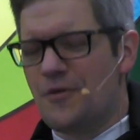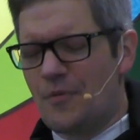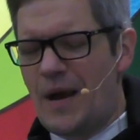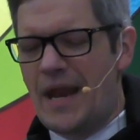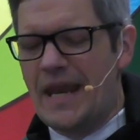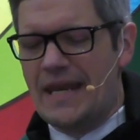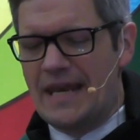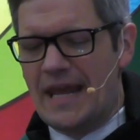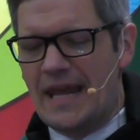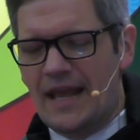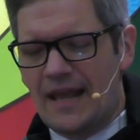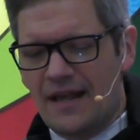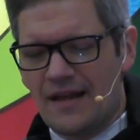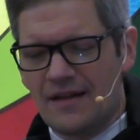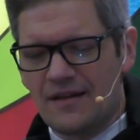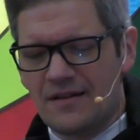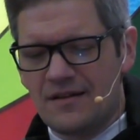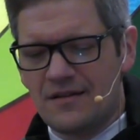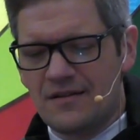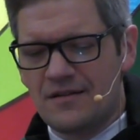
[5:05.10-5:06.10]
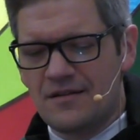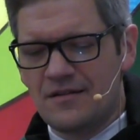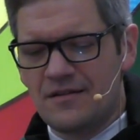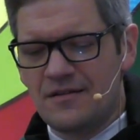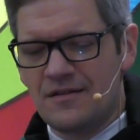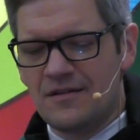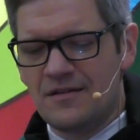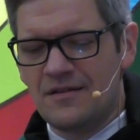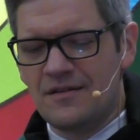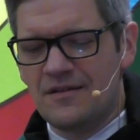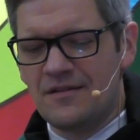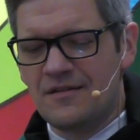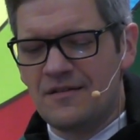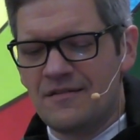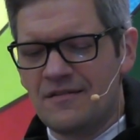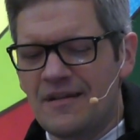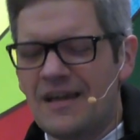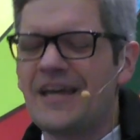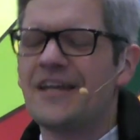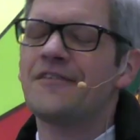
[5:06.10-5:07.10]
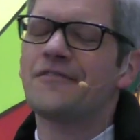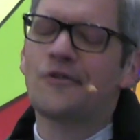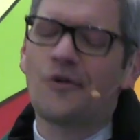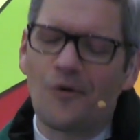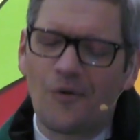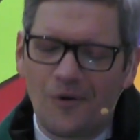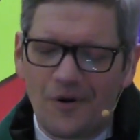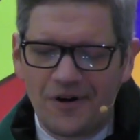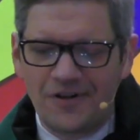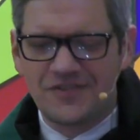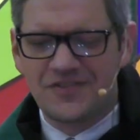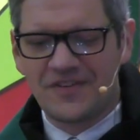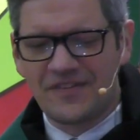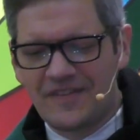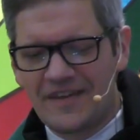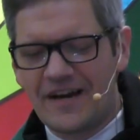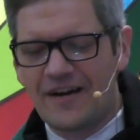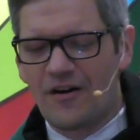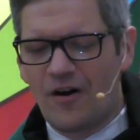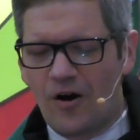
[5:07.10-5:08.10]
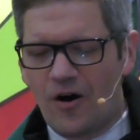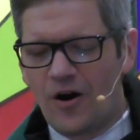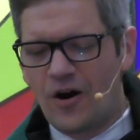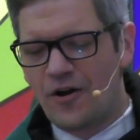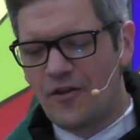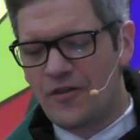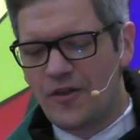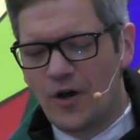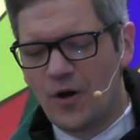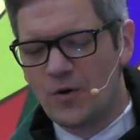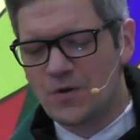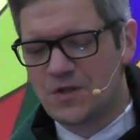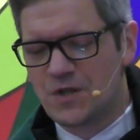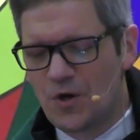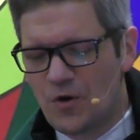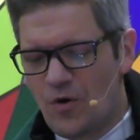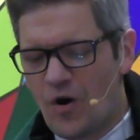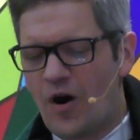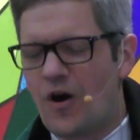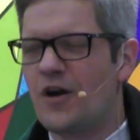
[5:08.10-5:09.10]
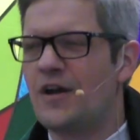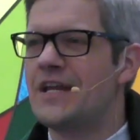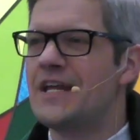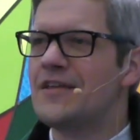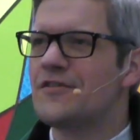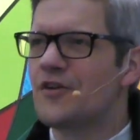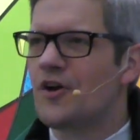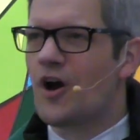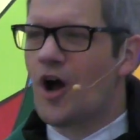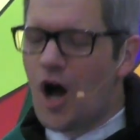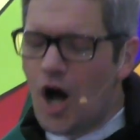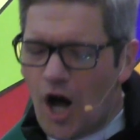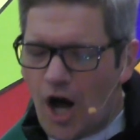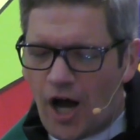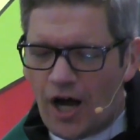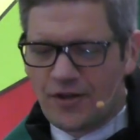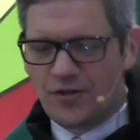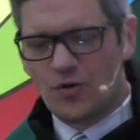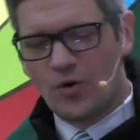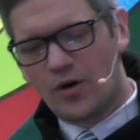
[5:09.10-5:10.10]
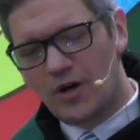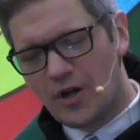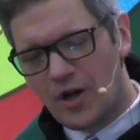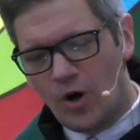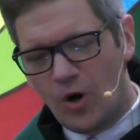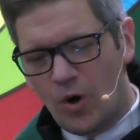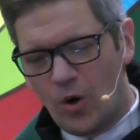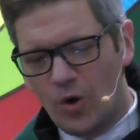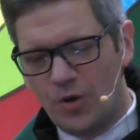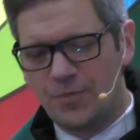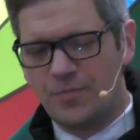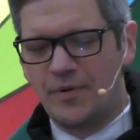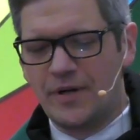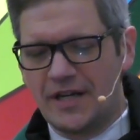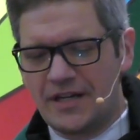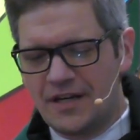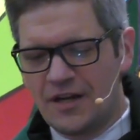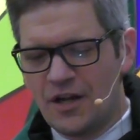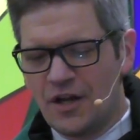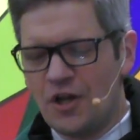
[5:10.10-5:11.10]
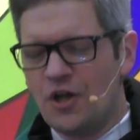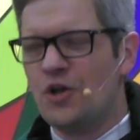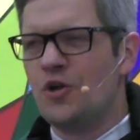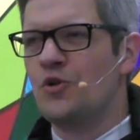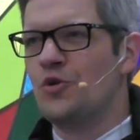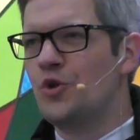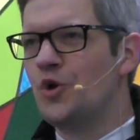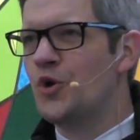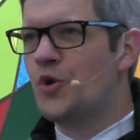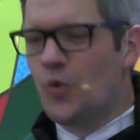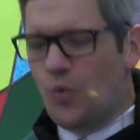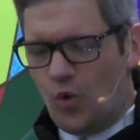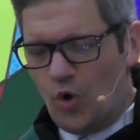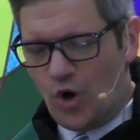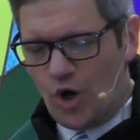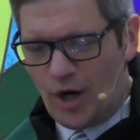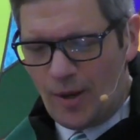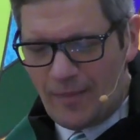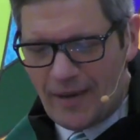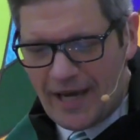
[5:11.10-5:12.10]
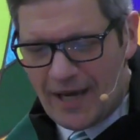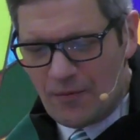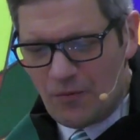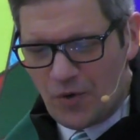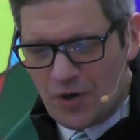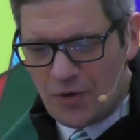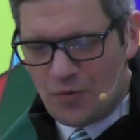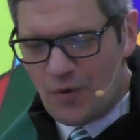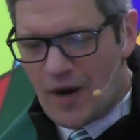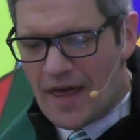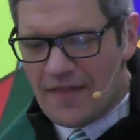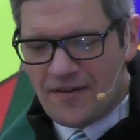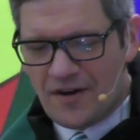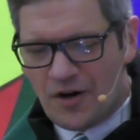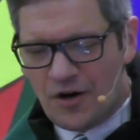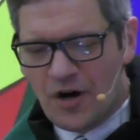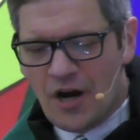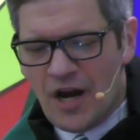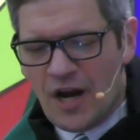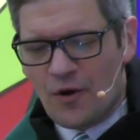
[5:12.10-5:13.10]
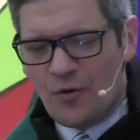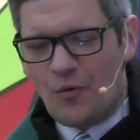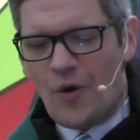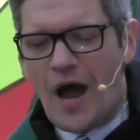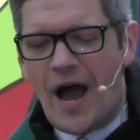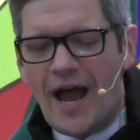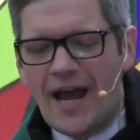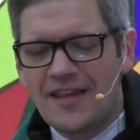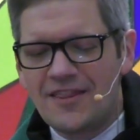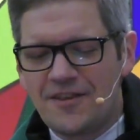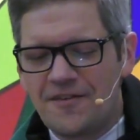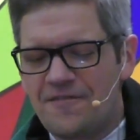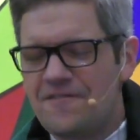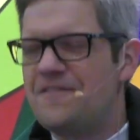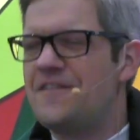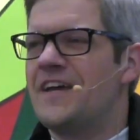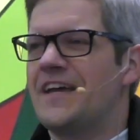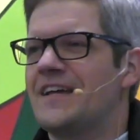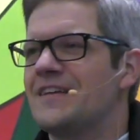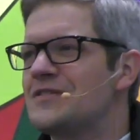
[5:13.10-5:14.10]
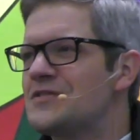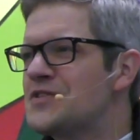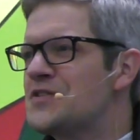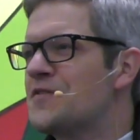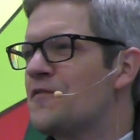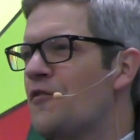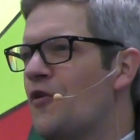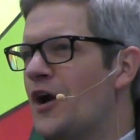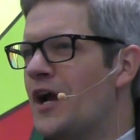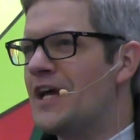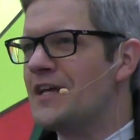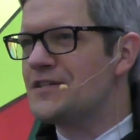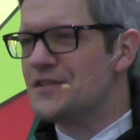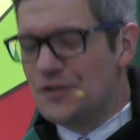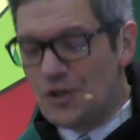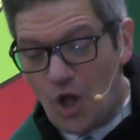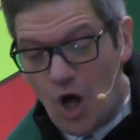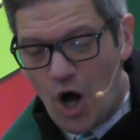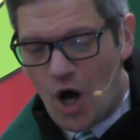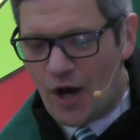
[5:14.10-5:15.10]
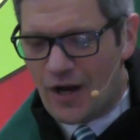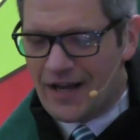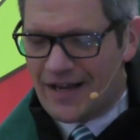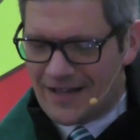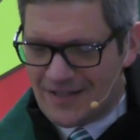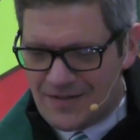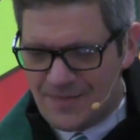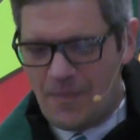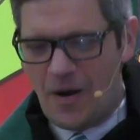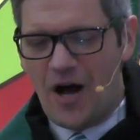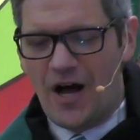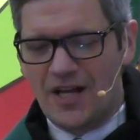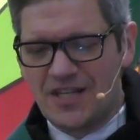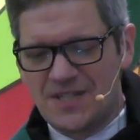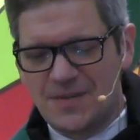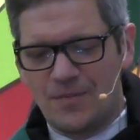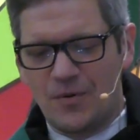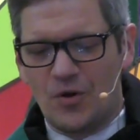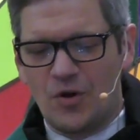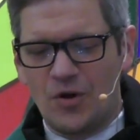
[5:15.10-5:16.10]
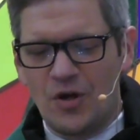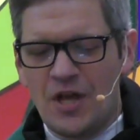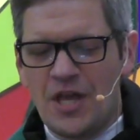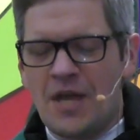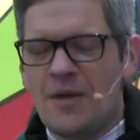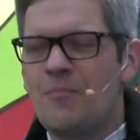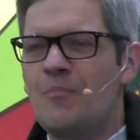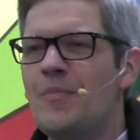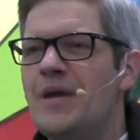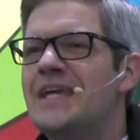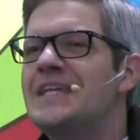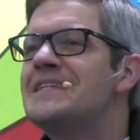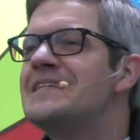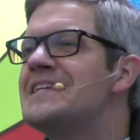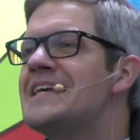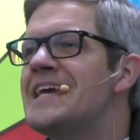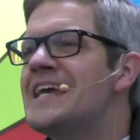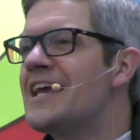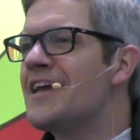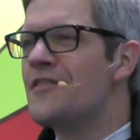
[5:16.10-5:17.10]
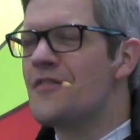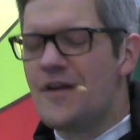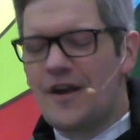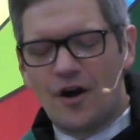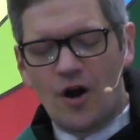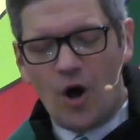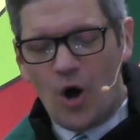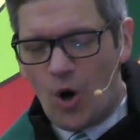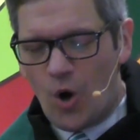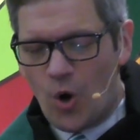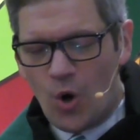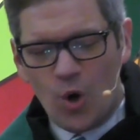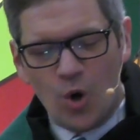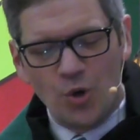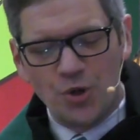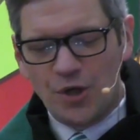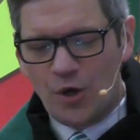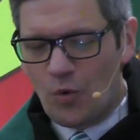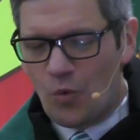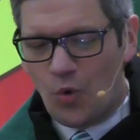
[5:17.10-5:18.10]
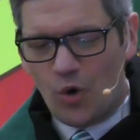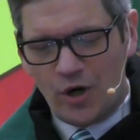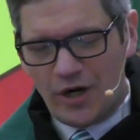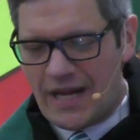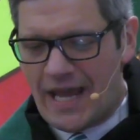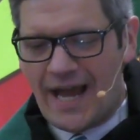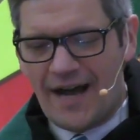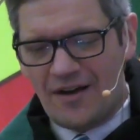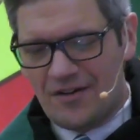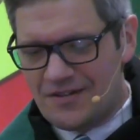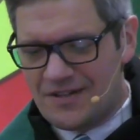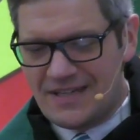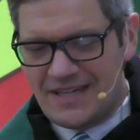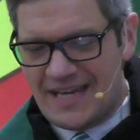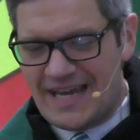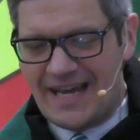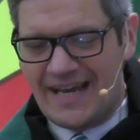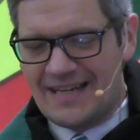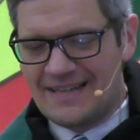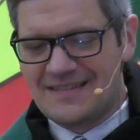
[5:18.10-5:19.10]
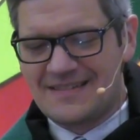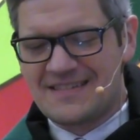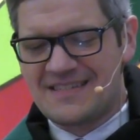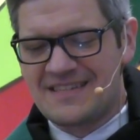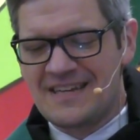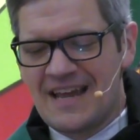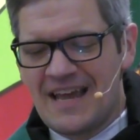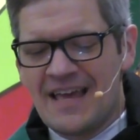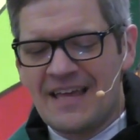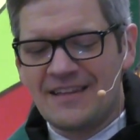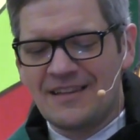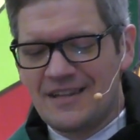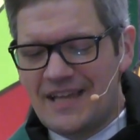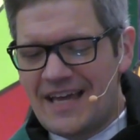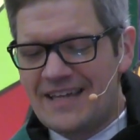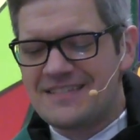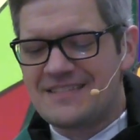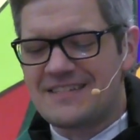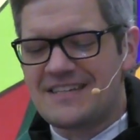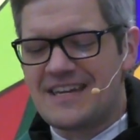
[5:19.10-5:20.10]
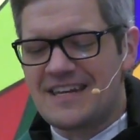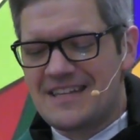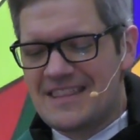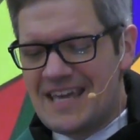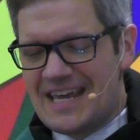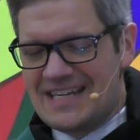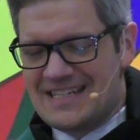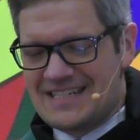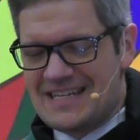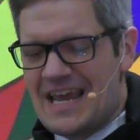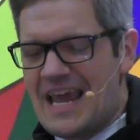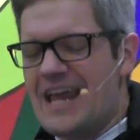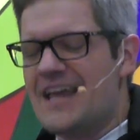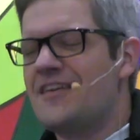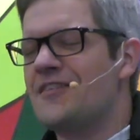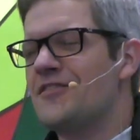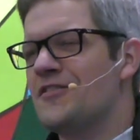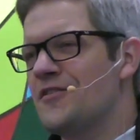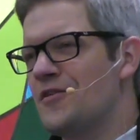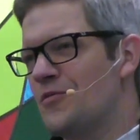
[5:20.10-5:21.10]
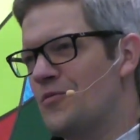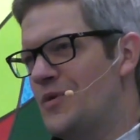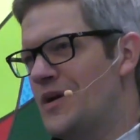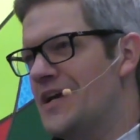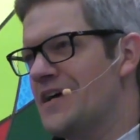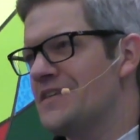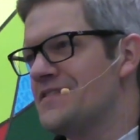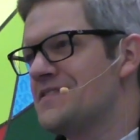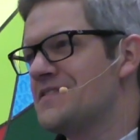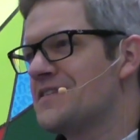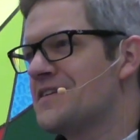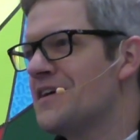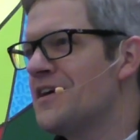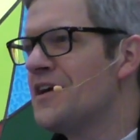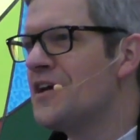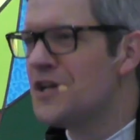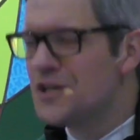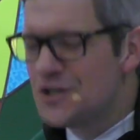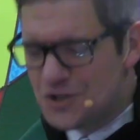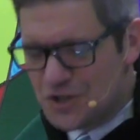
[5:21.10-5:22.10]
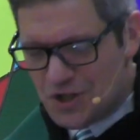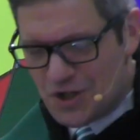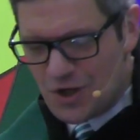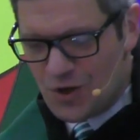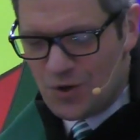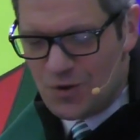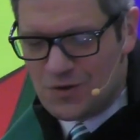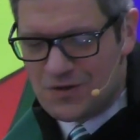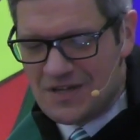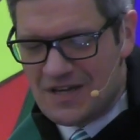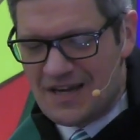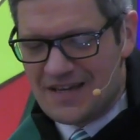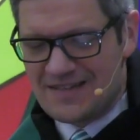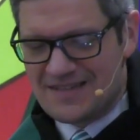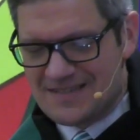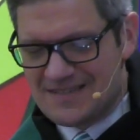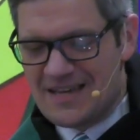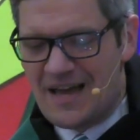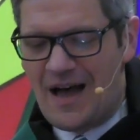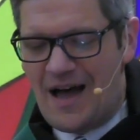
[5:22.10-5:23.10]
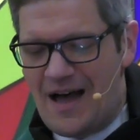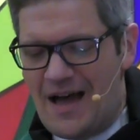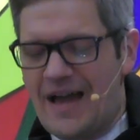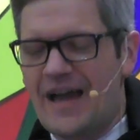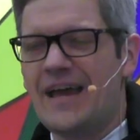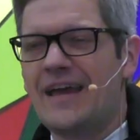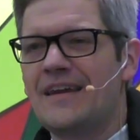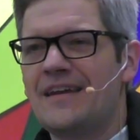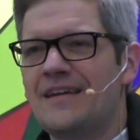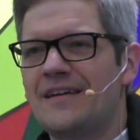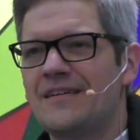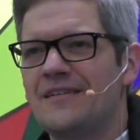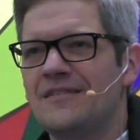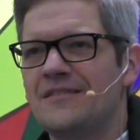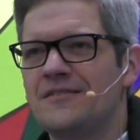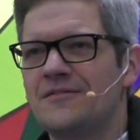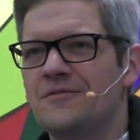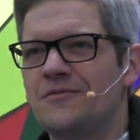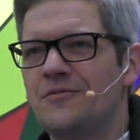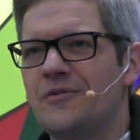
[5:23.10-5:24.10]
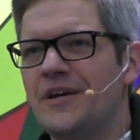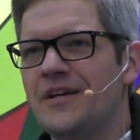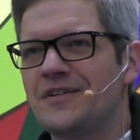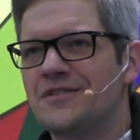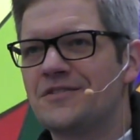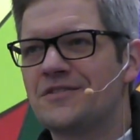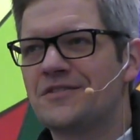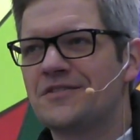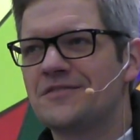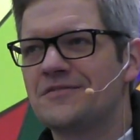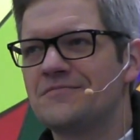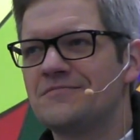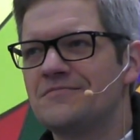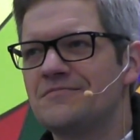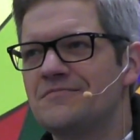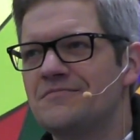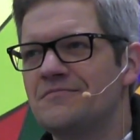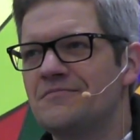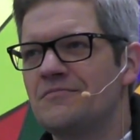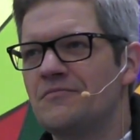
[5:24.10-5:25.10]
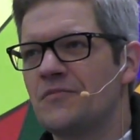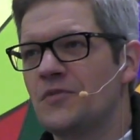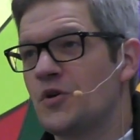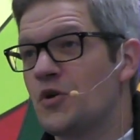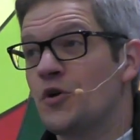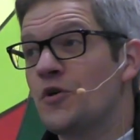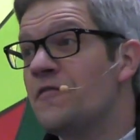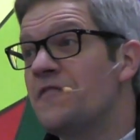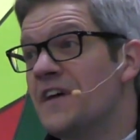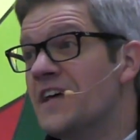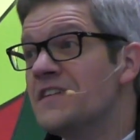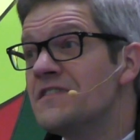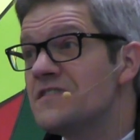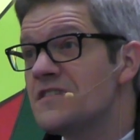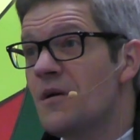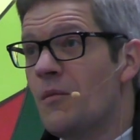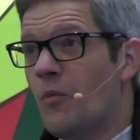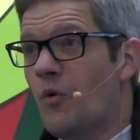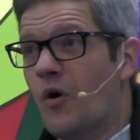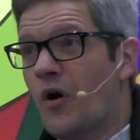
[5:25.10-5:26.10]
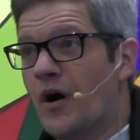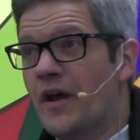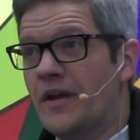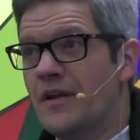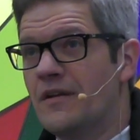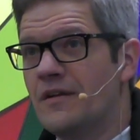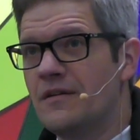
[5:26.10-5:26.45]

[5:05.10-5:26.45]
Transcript: threatening. And of course, there are those who are neither hot nor cold, but lukewarm and would rather ride the fence for as long as possible, mending their old, worn out nets, lest they take the risk choose a side which could offend someone.